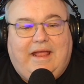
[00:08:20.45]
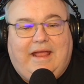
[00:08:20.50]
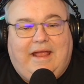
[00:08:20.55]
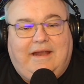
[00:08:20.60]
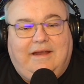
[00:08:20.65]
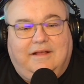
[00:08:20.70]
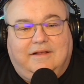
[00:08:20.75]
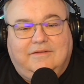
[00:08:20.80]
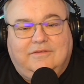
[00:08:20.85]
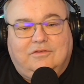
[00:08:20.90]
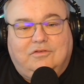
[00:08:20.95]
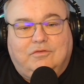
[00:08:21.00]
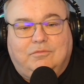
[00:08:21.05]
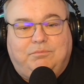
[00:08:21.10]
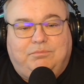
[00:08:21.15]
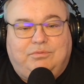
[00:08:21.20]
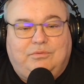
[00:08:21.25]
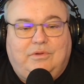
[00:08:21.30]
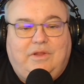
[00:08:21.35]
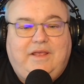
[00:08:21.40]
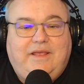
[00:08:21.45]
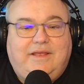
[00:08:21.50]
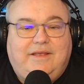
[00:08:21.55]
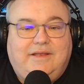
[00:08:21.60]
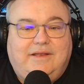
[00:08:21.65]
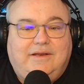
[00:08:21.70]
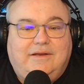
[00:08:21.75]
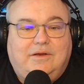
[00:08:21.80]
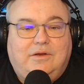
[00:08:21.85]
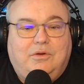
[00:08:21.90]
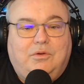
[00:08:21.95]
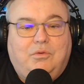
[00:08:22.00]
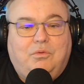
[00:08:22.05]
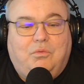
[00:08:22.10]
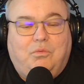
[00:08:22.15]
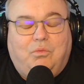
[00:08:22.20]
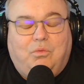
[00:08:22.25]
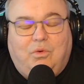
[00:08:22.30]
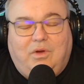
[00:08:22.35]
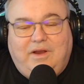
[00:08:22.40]
and explain
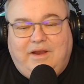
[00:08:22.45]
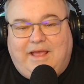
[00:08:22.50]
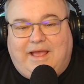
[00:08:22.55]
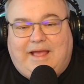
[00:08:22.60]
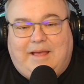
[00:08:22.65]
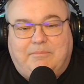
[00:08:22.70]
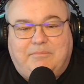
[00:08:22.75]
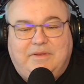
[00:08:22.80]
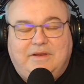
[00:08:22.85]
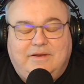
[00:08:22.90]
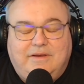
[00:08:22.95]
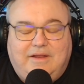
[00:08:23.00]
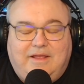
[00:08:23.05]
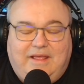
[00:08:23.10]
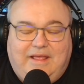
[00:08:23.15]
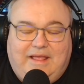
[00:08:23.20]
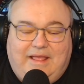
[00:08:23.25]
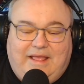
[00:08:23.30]
what happened,